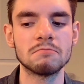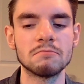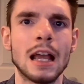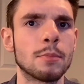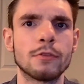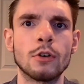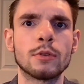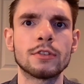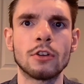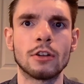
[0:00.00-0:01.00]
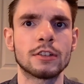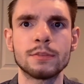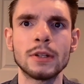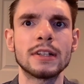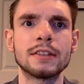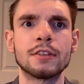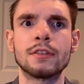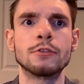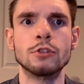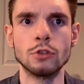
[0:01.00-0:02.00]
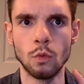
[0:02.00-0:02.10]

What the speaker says: hyper-focused on experiences that do